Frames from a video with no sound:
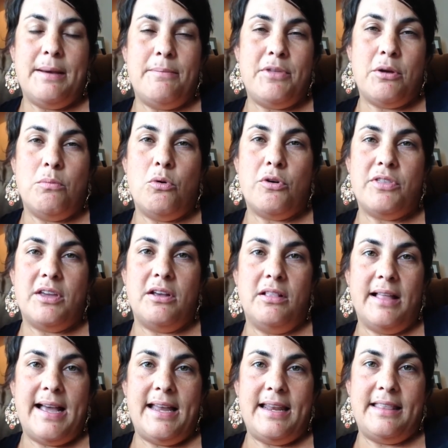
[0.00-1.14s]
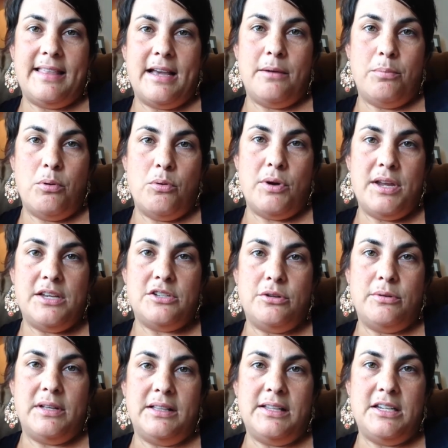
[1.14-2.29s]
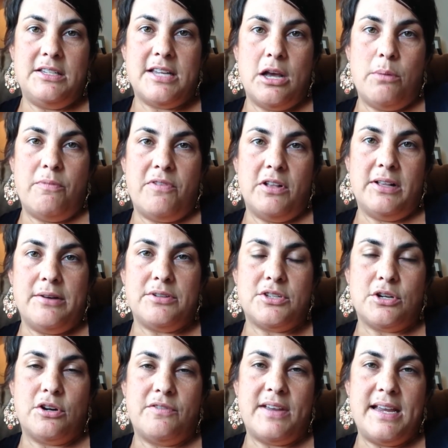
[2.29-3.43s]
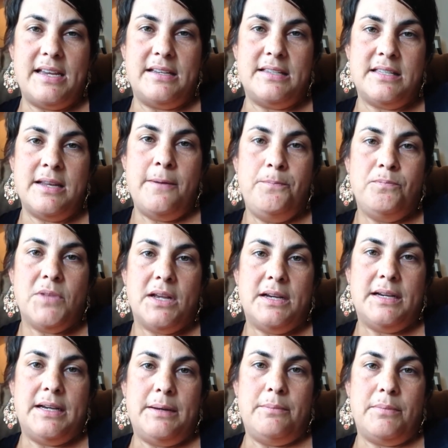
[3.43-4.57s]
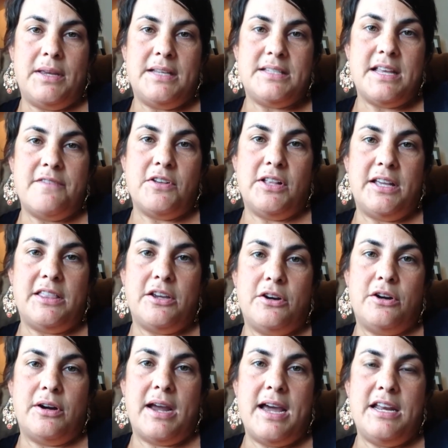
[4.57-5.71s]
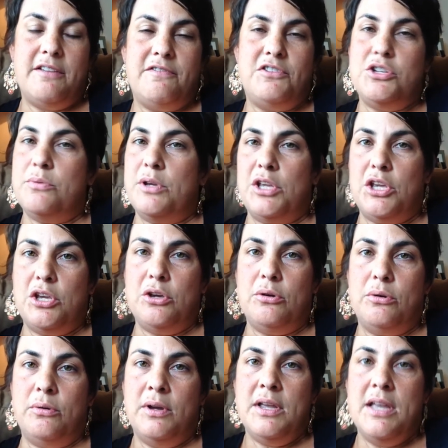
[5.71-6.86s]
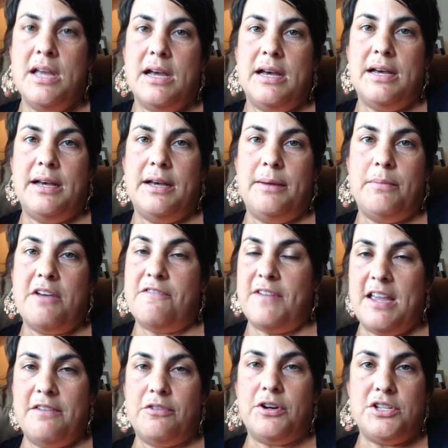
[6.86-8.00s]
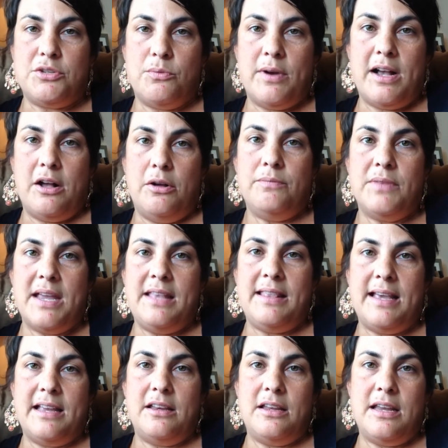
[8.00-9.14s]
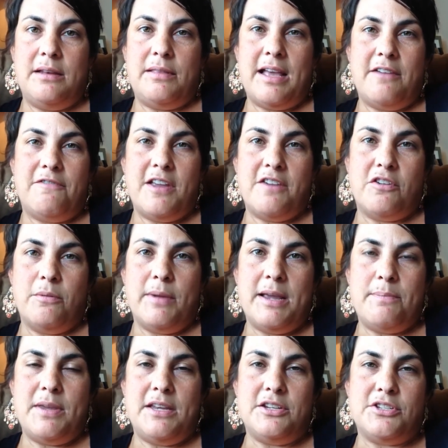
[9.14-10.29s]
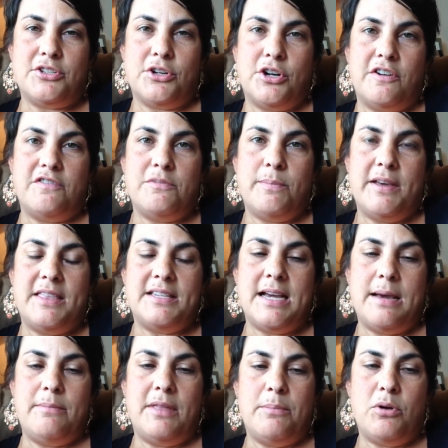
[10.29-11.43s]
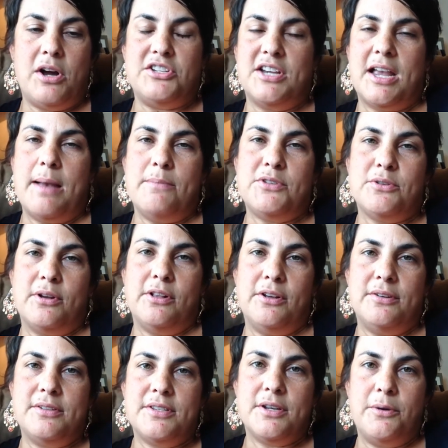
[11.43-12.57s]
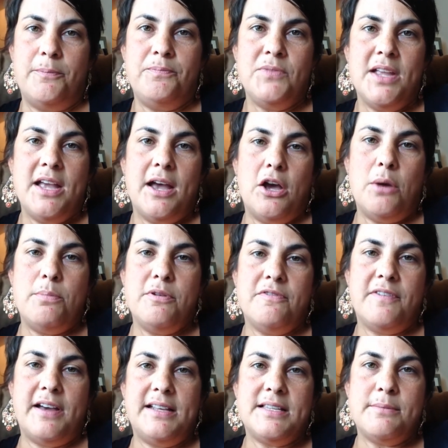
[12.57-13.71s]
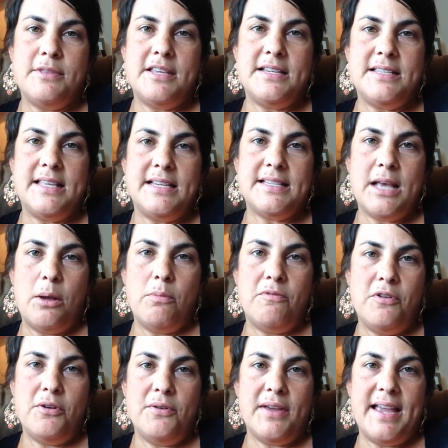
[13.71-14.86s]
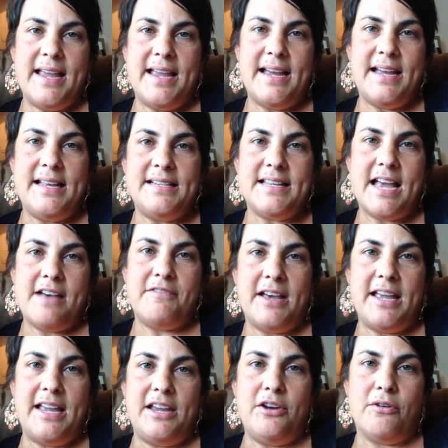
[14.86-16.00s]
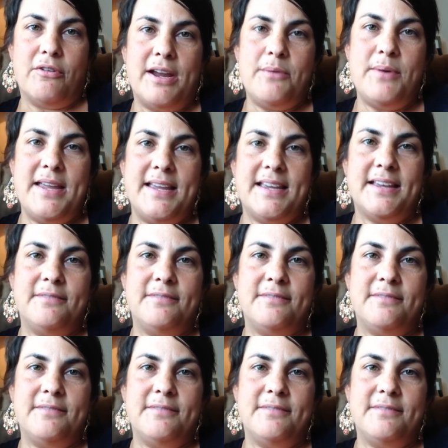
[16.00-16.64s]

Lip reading: They're more than glad at that point to at least help fill out surveys because they feel like they're kind of doing you a favor as well, and that favor might be deserved by the time the project comes to a close. So I hope you find some of these things helpful and have a great week.